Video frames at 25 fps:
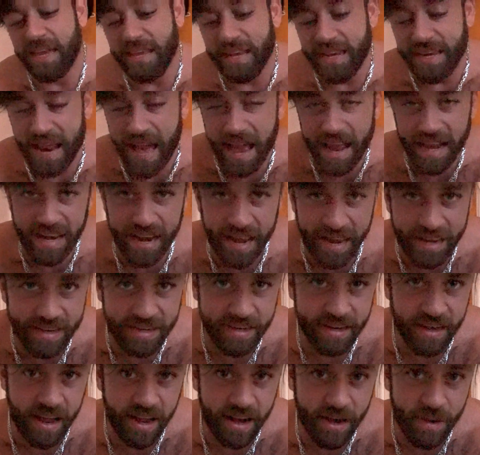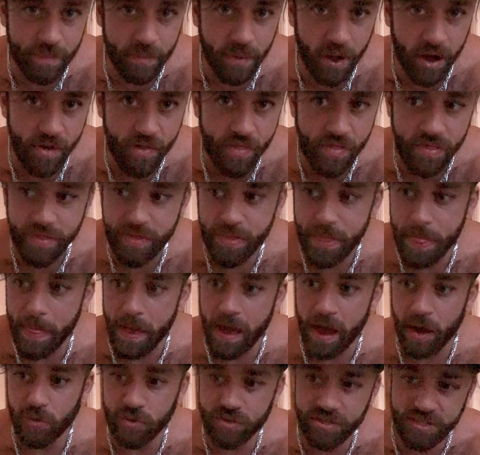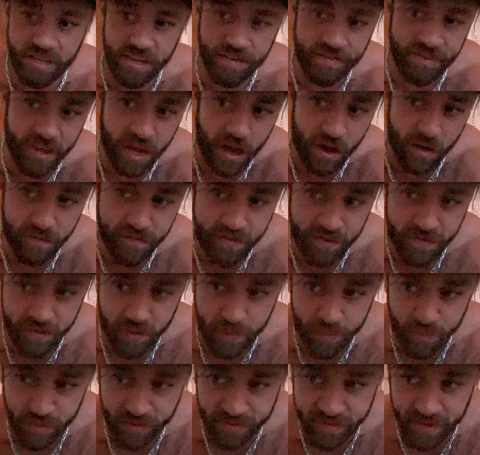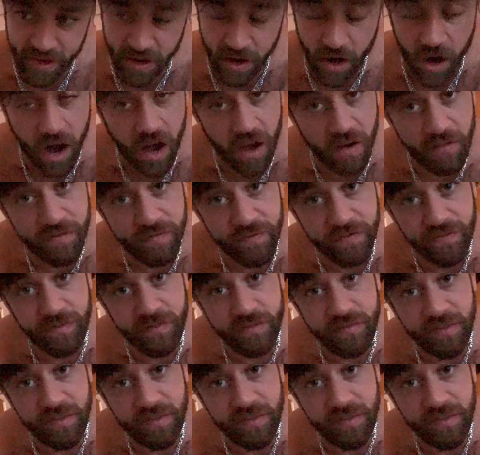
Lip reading: $9.99 a month. I was giving out 50% off.